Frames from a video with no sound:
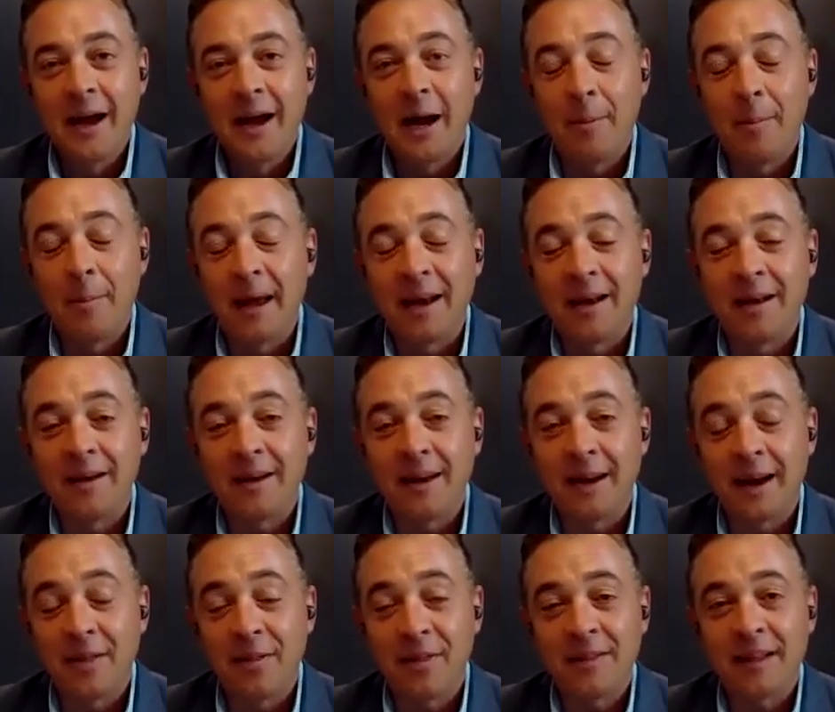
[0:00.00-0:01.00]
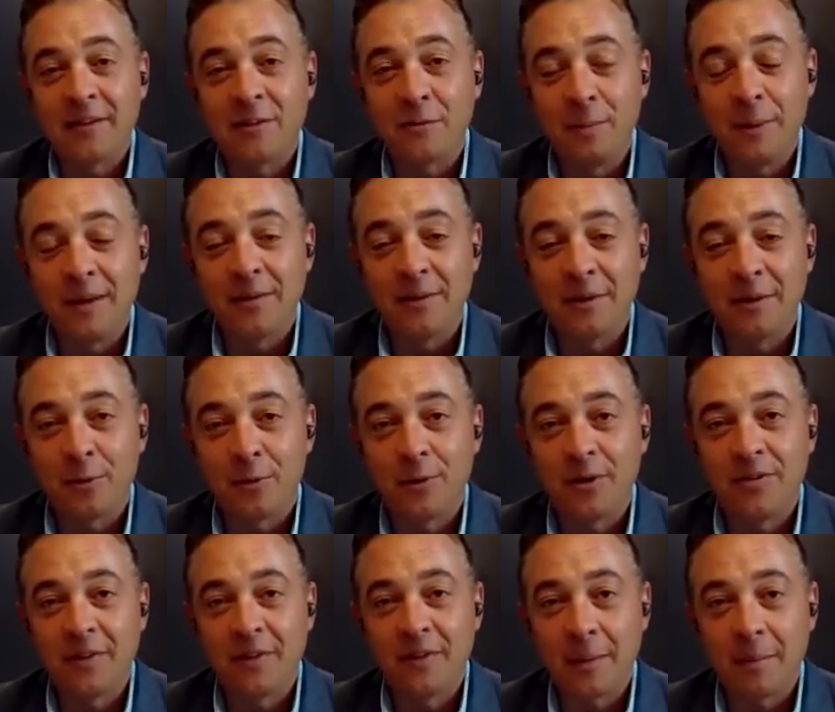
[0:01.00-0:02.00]
And I think that speaks to the
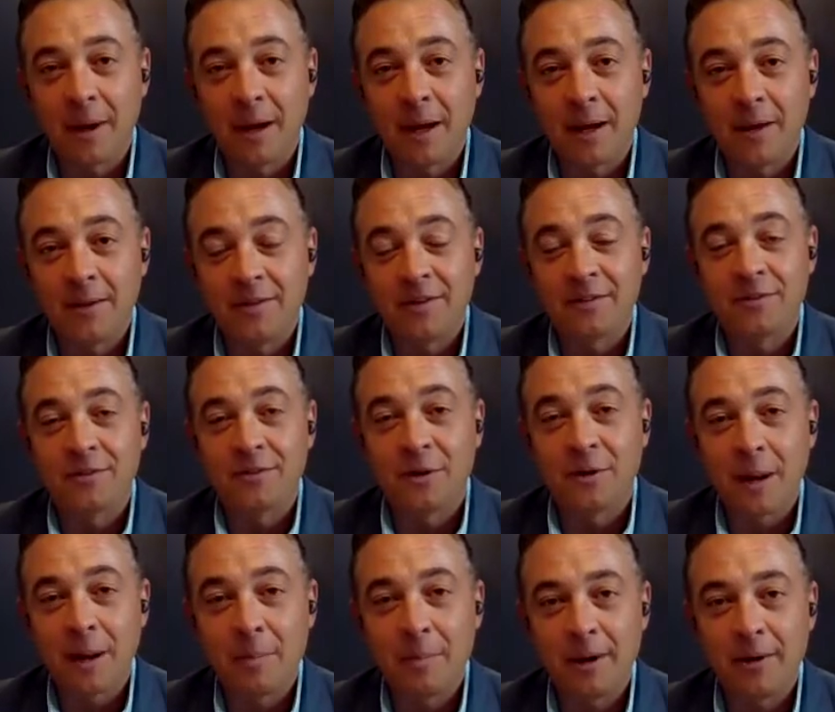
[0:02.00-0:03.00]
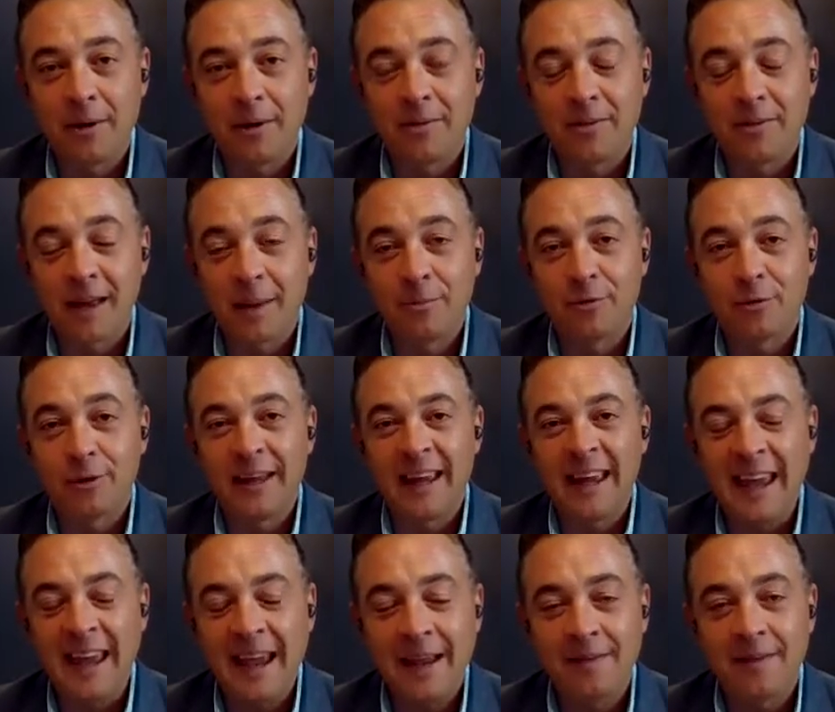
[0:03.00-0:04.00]
reason that my sister and my parents
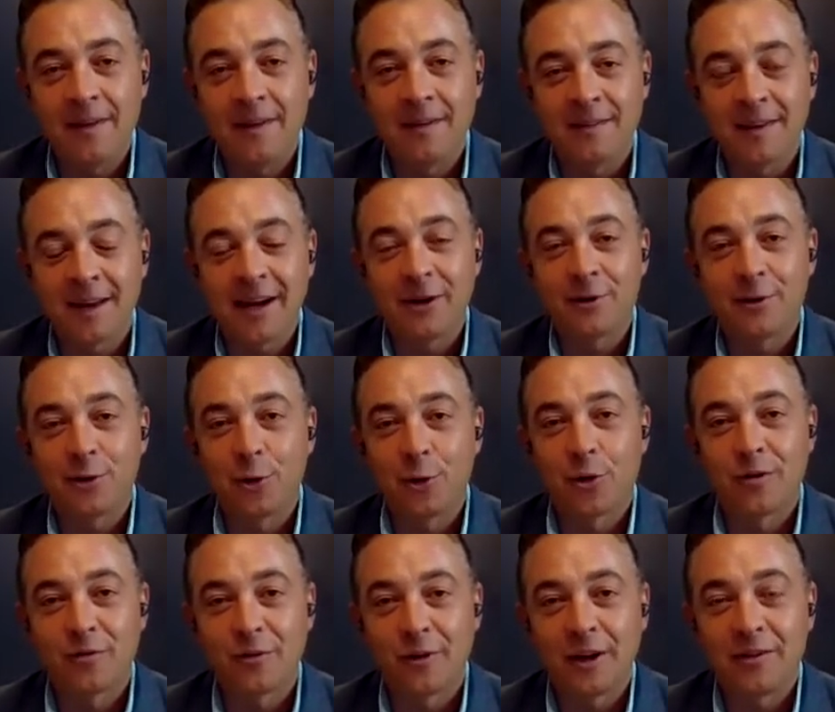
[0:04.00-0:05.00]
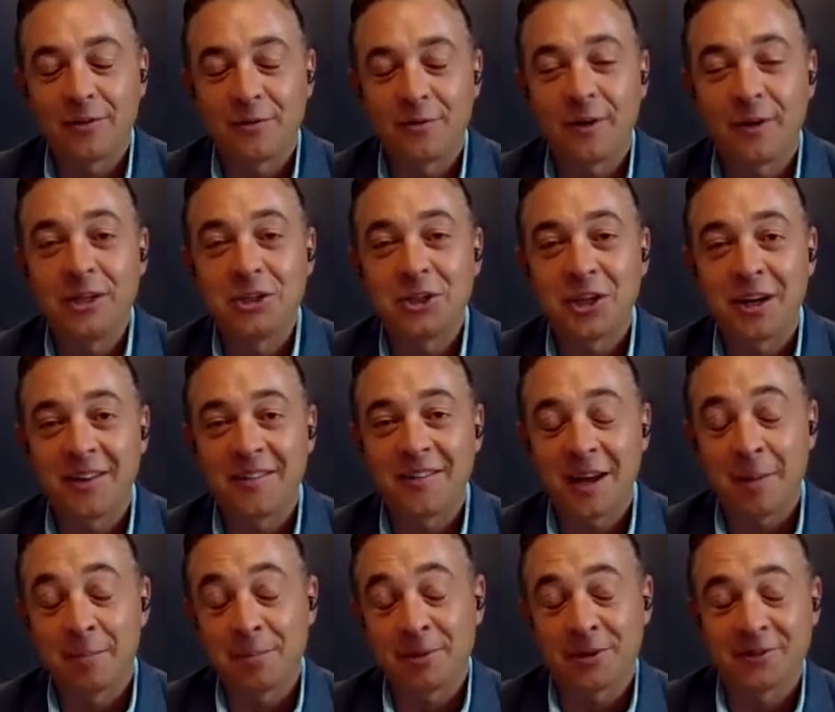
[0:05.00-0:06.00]
absolutely hate the entire Lord of Rings
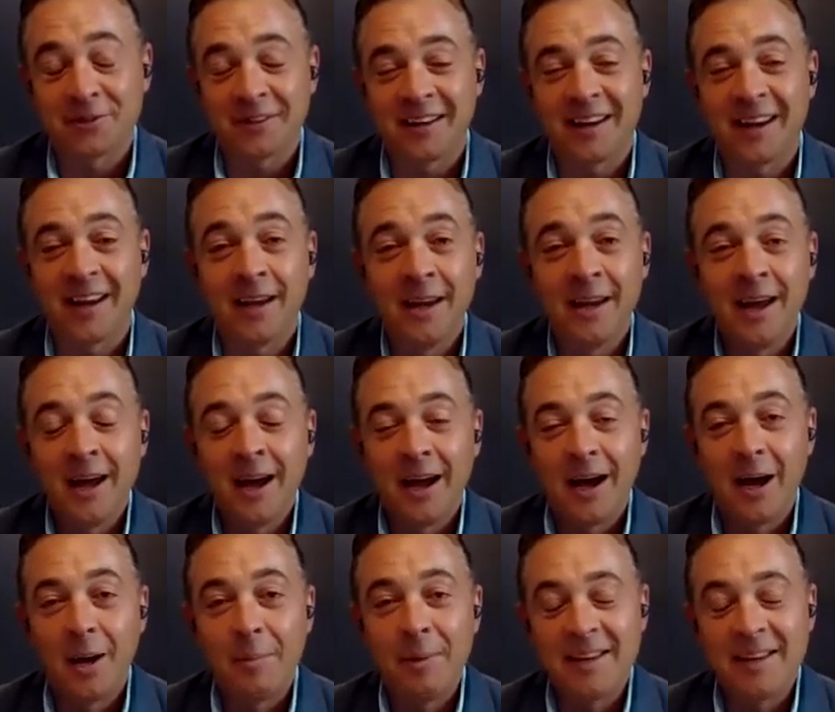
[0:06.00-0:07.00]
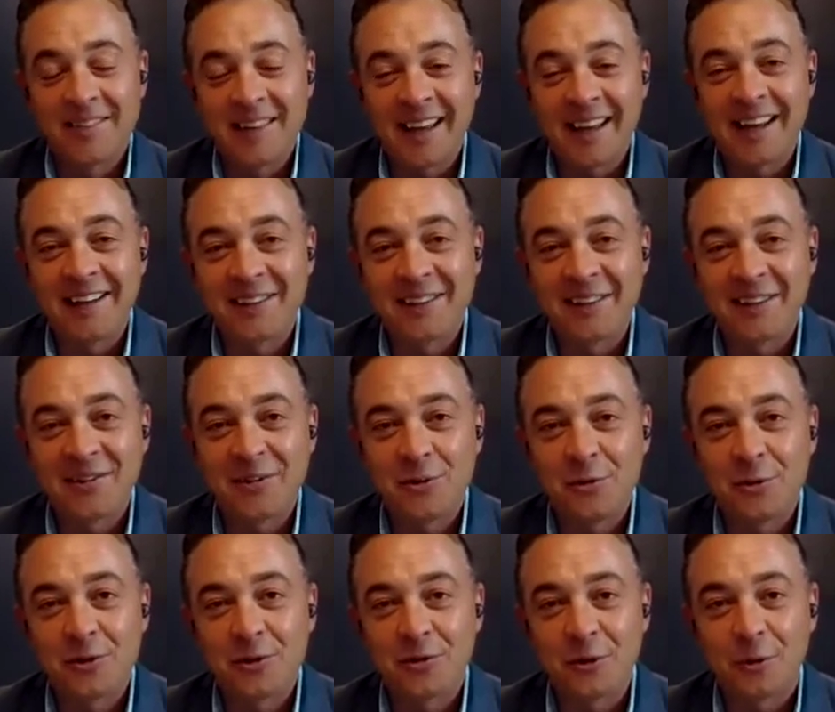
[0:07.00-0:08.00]
franchise up till today, because they had to
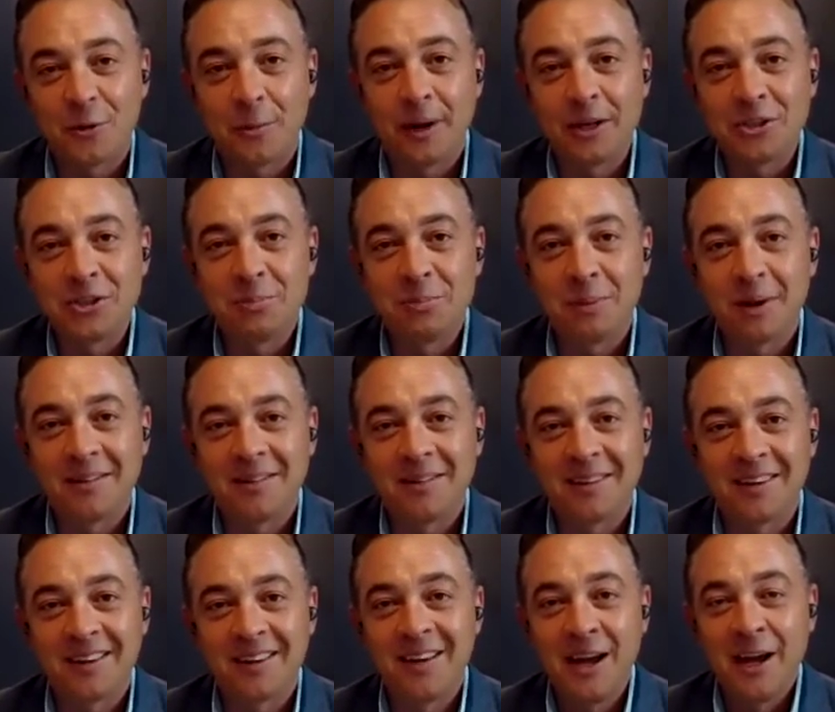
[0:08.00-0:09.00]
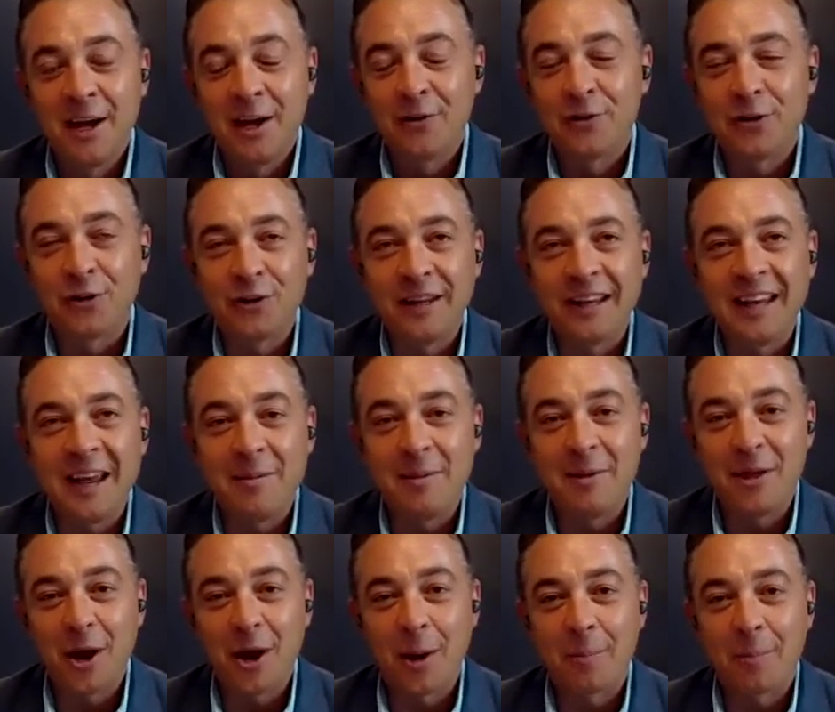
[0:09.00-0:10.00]
listen to it so much. But certainly gave
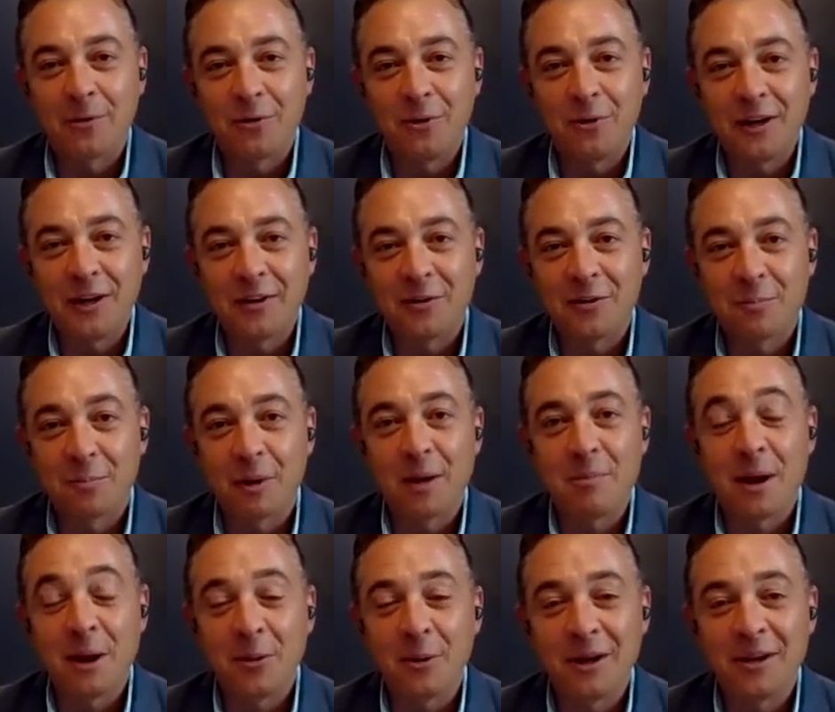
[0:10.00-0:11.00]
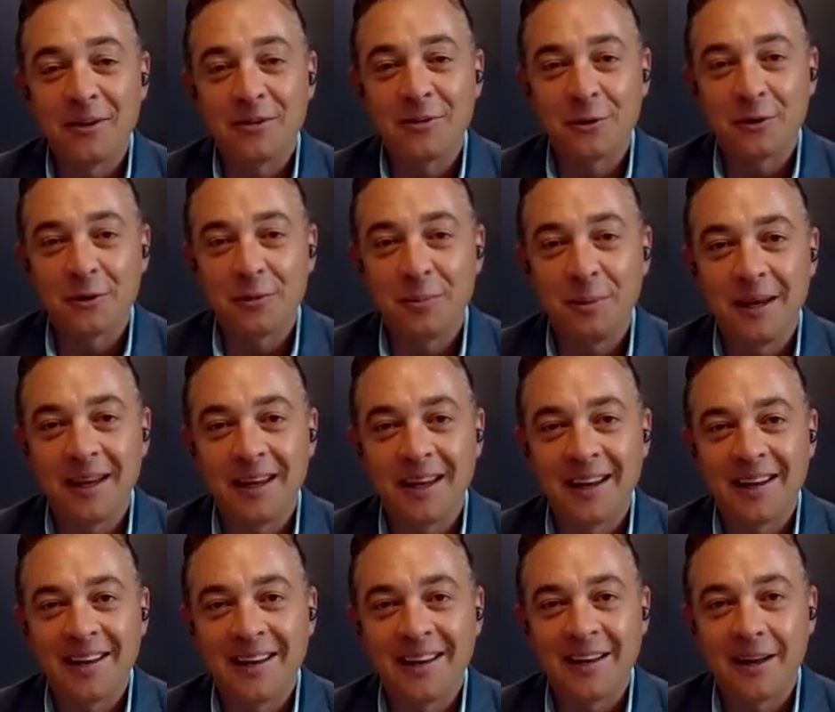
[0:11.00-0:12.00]
me the opportunity to spread my wings, so to speak,
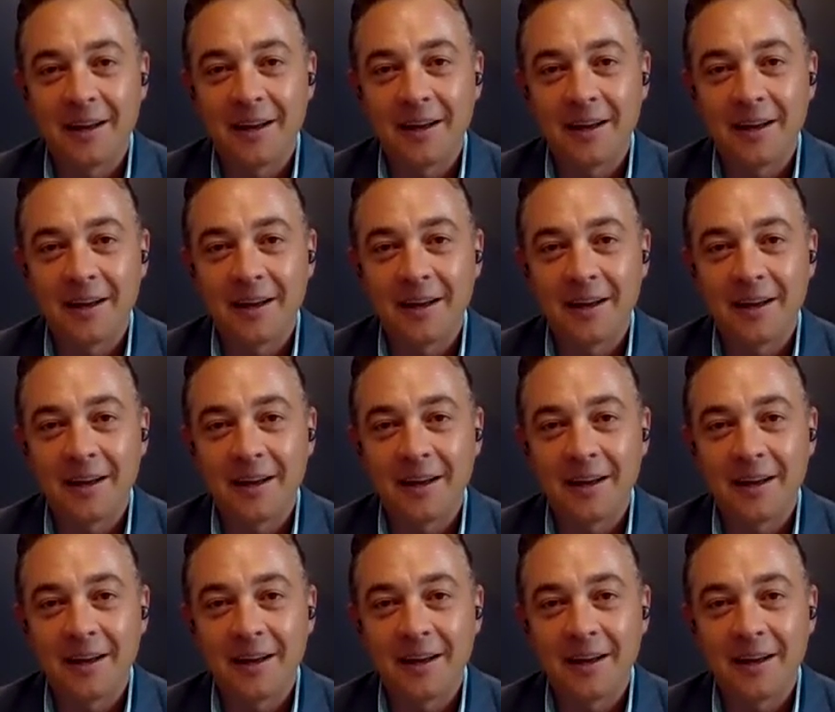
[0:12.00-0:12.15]
and